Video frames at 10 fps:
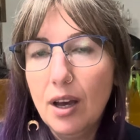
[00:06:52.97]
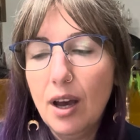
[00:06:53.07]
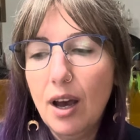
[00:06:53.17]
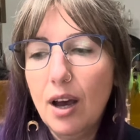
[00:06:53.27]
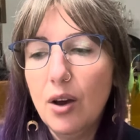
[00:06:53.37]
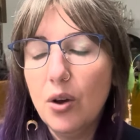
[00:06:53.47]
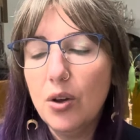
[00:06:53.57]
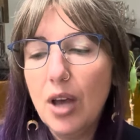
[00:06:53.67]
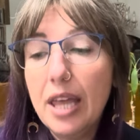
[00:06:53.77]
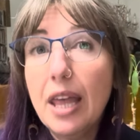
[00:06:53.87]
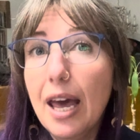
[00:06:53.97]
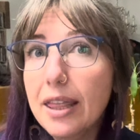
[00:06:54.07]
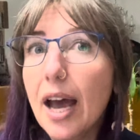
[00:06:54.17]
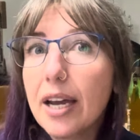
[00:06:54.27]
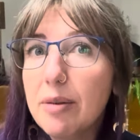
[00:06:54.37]
and
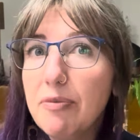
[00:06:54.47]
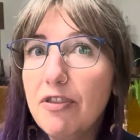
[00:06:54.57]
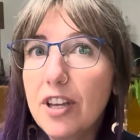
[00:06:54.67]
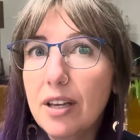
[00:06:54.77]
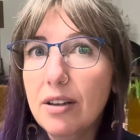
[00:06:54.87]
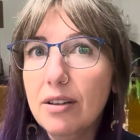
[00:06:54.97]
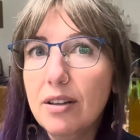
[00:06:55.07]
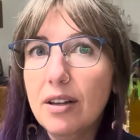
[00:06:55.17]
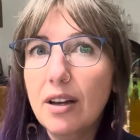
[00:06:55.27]
that can feel